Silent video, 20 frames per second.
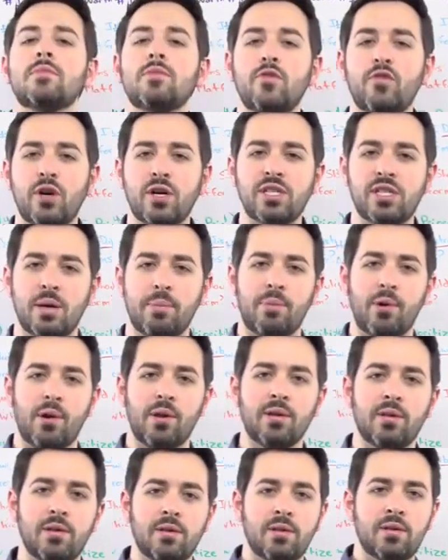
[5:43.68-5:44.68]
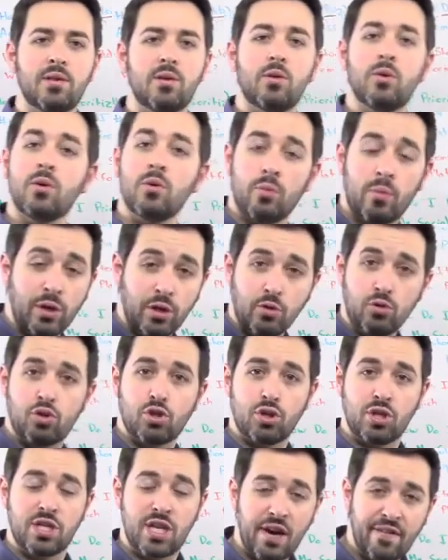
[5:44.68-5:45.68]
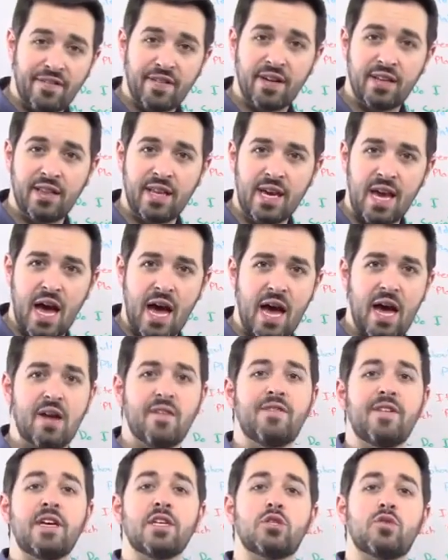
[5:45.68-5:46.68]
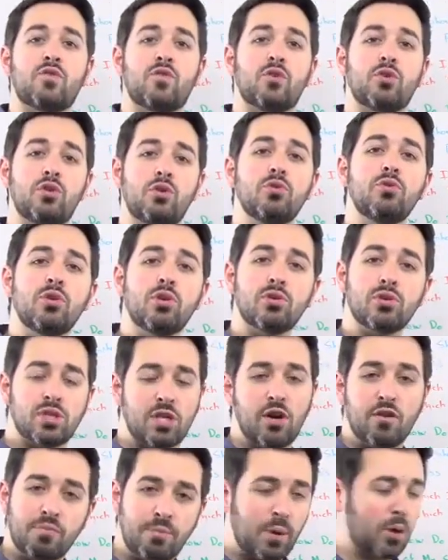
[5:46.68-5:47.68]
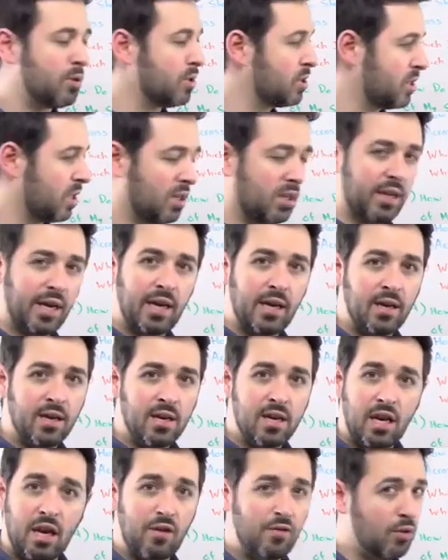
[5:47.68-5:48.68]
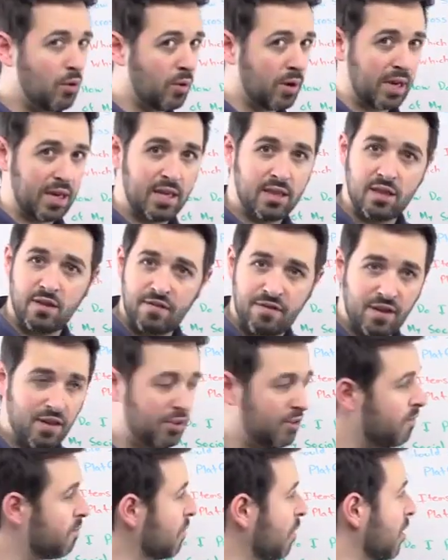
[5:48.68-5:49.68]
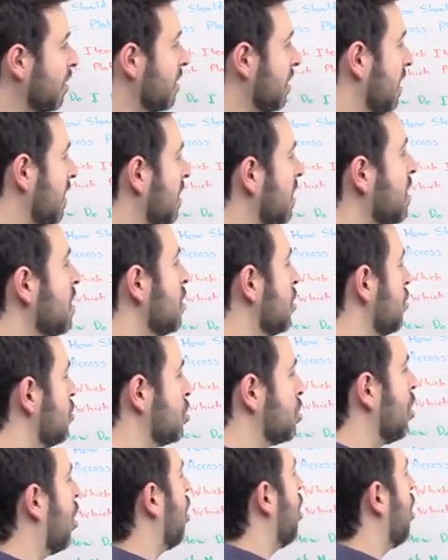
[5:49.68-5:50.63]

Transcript: Very simple. What you should definitely have is, for you yourself personally, if you're in the field of marketing, you should